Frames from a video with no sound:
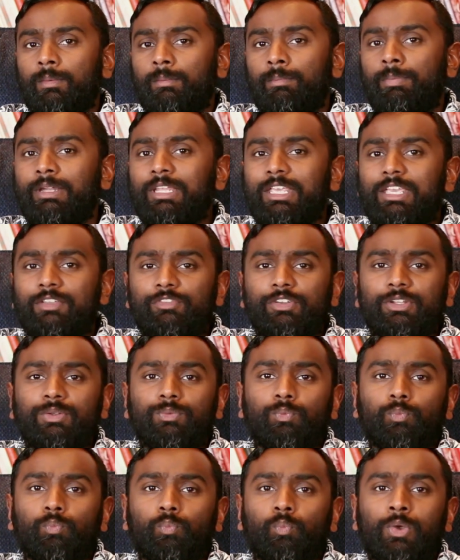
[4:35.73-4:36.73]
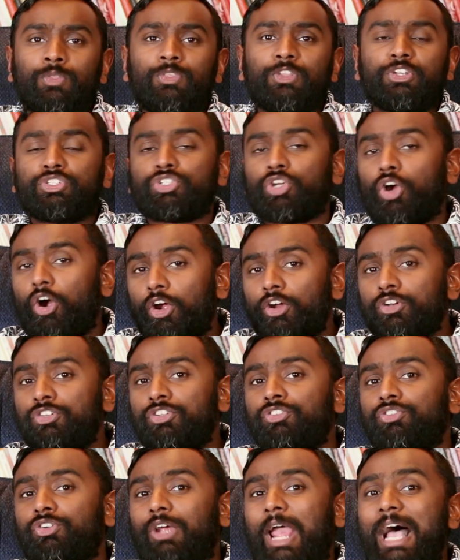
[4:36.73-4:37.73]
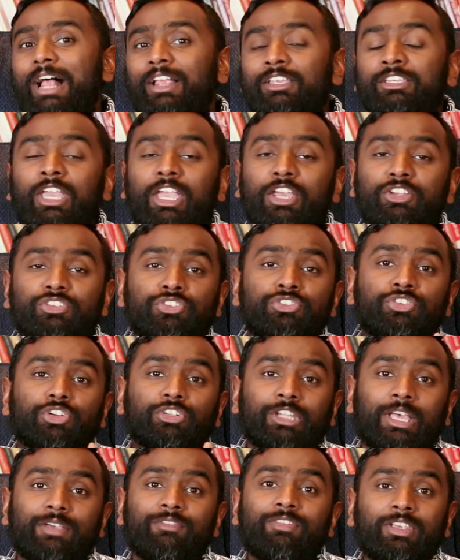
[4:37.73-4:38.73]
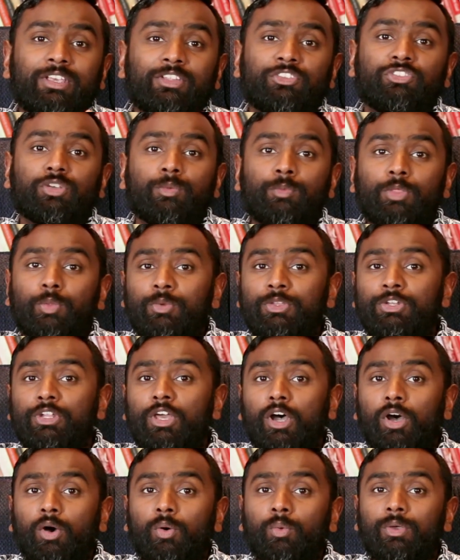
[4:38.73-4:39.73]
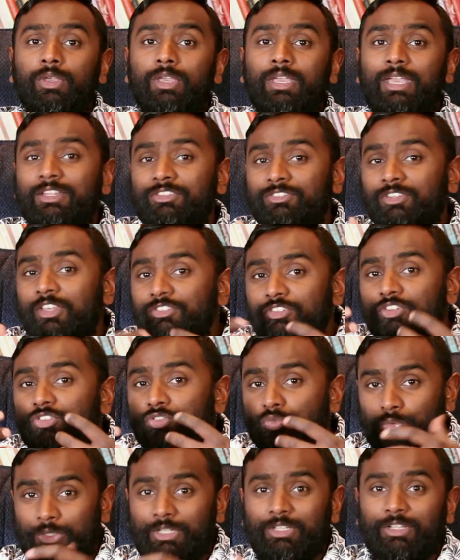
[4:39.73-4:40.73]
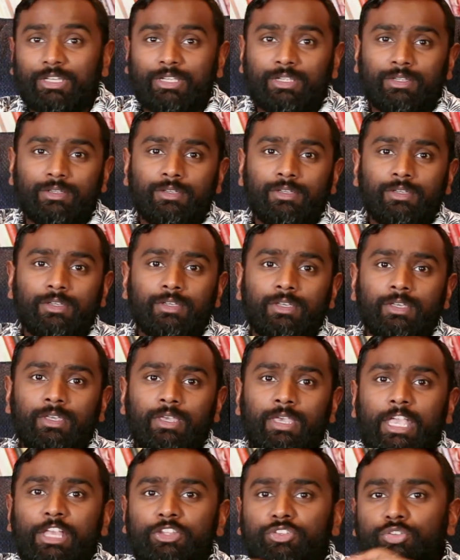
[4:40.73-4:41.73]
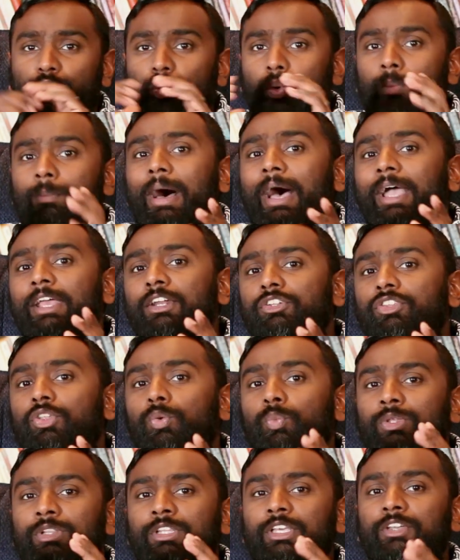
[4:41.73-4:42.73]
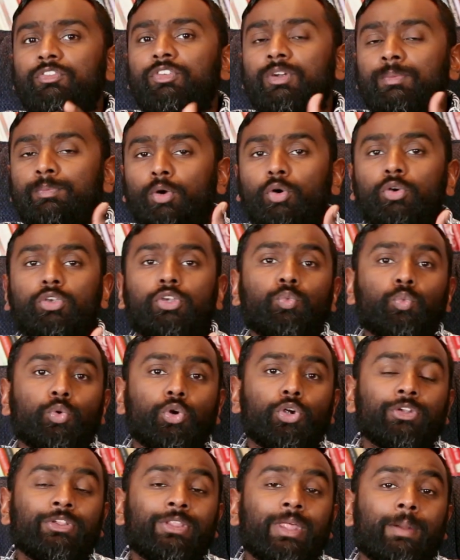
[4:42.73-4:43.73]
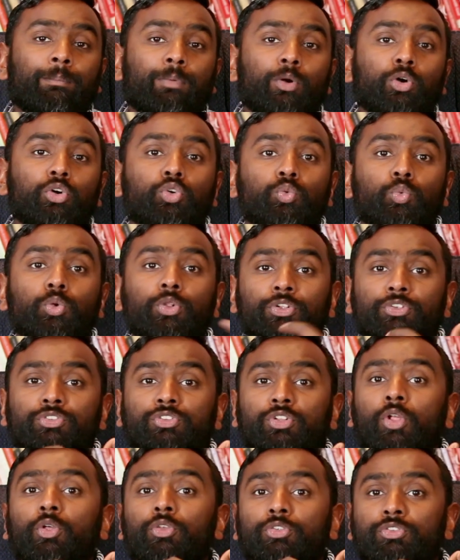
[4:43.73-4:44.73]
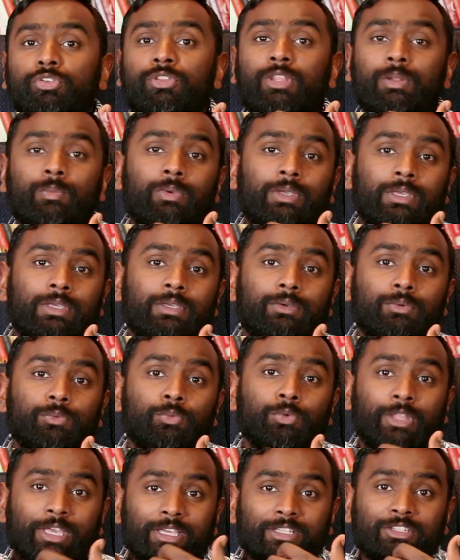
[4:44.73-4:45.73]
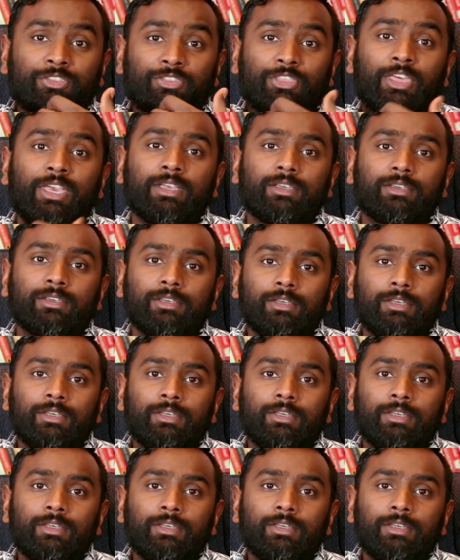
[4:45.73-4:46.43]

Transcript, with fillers: But even when the charges or allegations are levied against someone that we know, it sends us reeling. It's a reminder that we live in a broken world, and that broken world is closer than we would like to think.